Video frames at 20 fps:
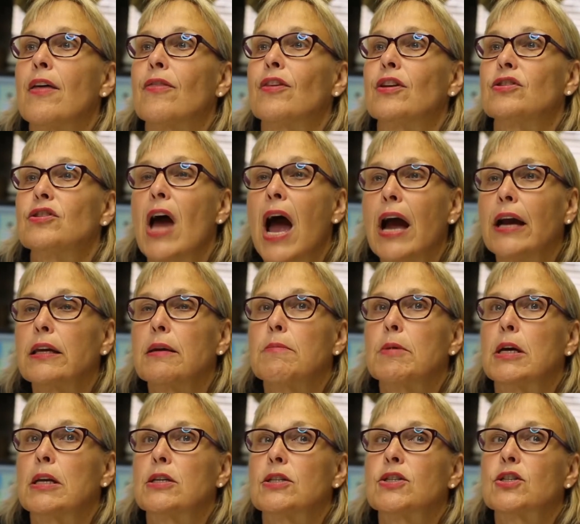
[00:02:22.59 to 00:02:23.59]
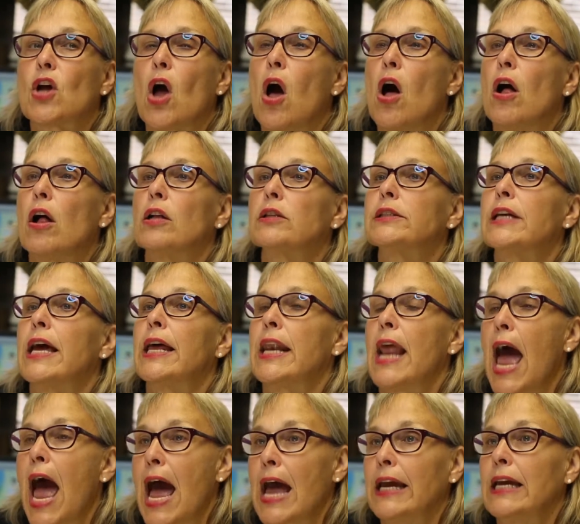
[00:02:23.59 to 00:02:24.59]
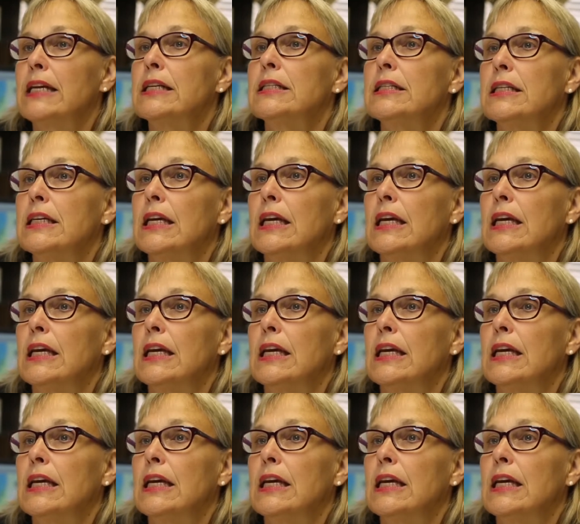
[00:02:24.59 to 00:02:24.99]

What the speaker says: The document is called an IND,